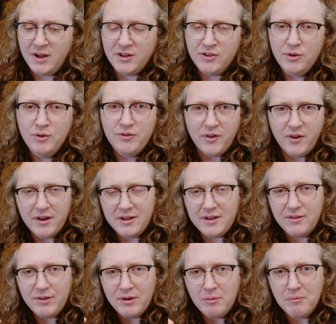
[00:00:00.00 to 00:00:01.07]
I do find
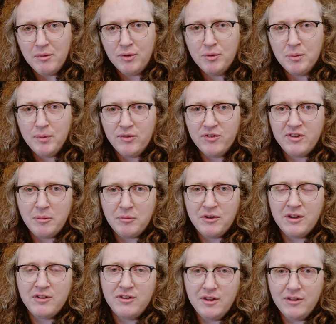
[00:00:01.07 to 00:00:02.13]
if there are multiple
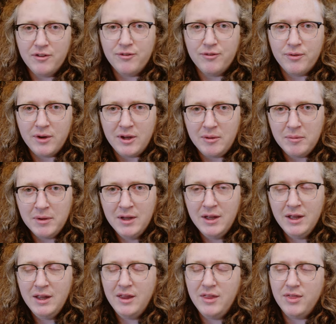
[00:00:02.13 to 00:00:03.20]
subjects in the frame
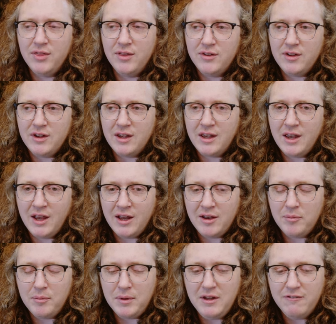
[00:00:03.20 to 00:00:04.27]
that it
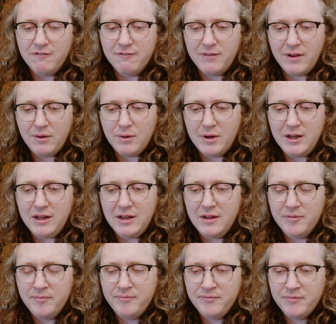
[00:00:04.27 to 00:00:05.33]
can be very